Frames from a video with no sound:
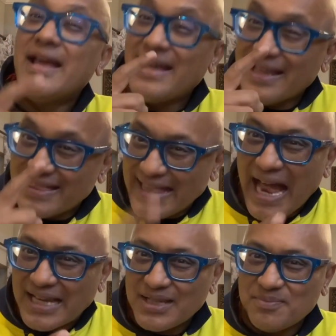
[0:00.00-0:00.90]
in
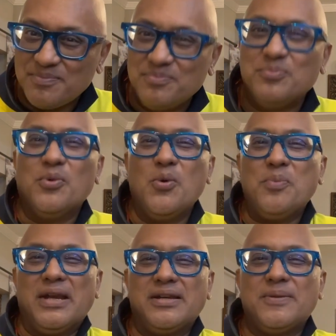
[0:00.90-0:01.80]
that
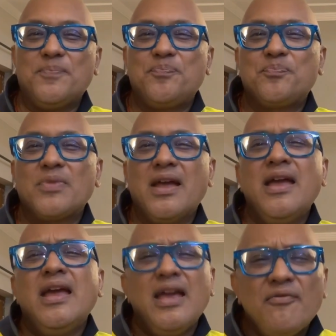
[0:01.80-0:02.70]
moment.
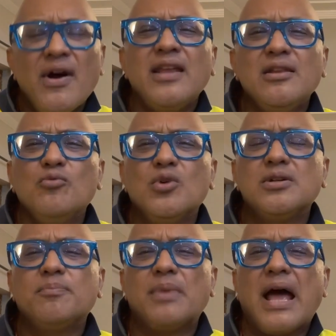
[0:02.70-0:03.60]
A final
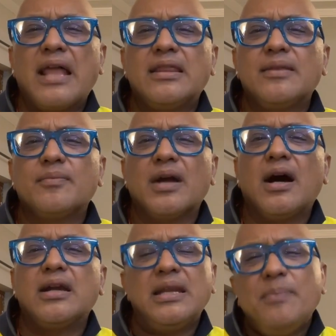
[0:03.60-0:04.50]
work plan
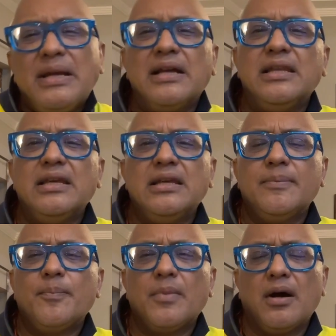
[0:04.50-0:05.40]
typically
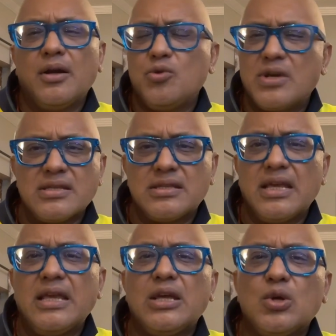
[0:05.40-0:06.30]
you can
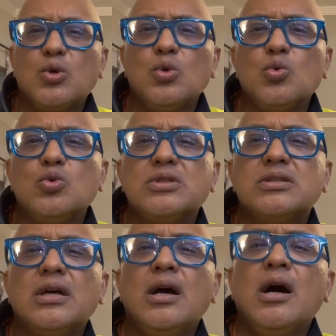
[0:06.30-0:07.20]
say
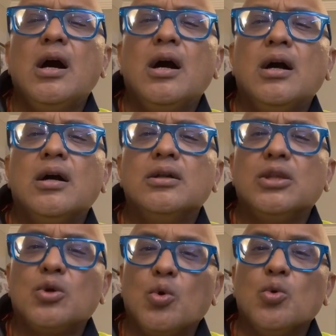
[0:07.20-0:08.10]
includes
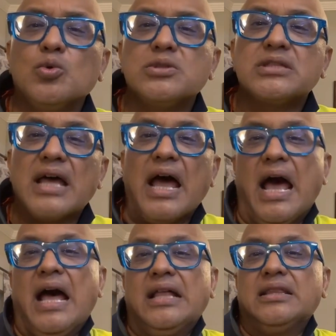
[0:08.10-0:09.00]
the goals
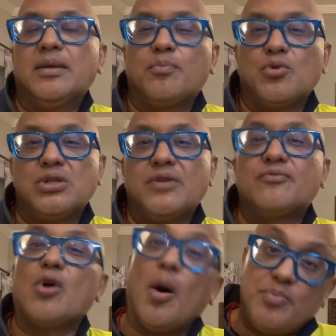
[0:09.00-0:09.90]
and the
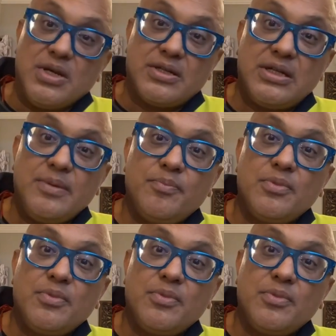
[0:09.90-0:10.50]
project objective,